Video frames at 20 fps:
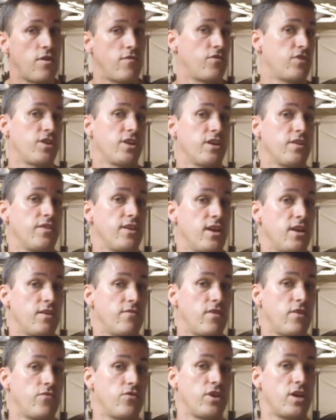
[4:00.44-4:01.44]
everything at the end of
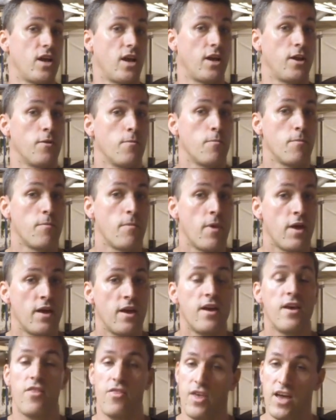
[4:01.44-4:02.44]
every day.
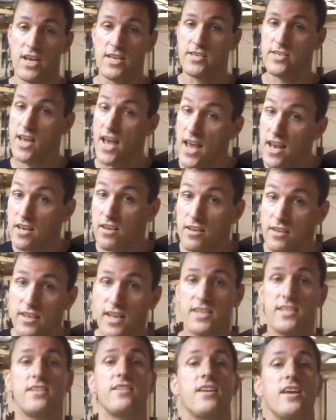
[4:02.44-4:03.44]
That said,
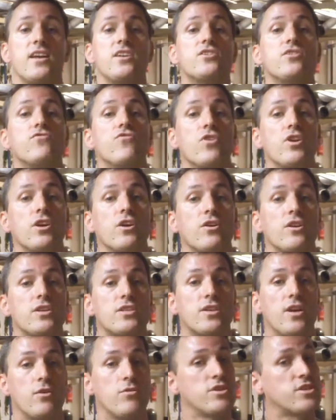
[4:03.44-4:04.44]
getting the engine running on
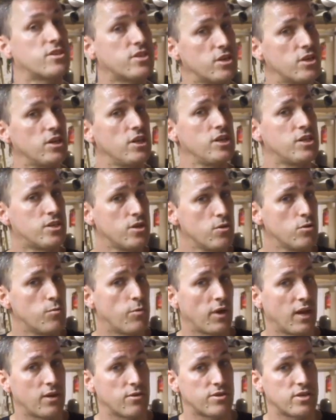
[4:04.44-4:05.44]
its own is certainly
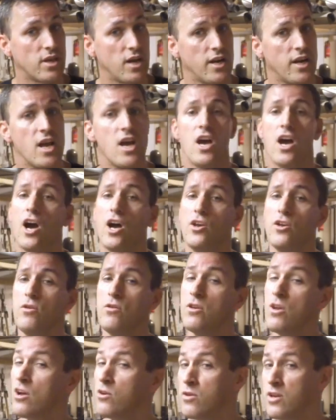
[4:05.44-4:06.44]
doable outside, and you
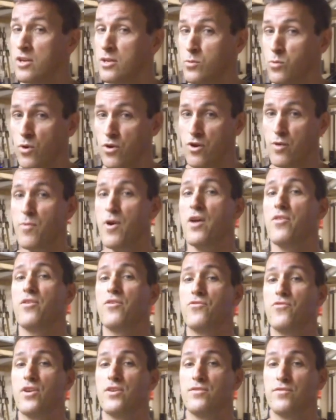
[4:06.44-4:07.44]
don't need to worry about the
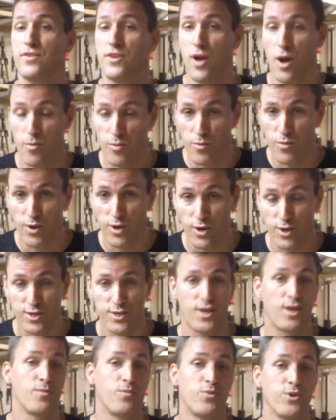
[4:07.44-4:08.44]
threat of carbon
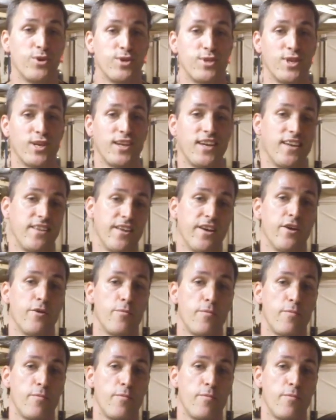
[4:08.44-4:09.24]
monoxide poisoning either.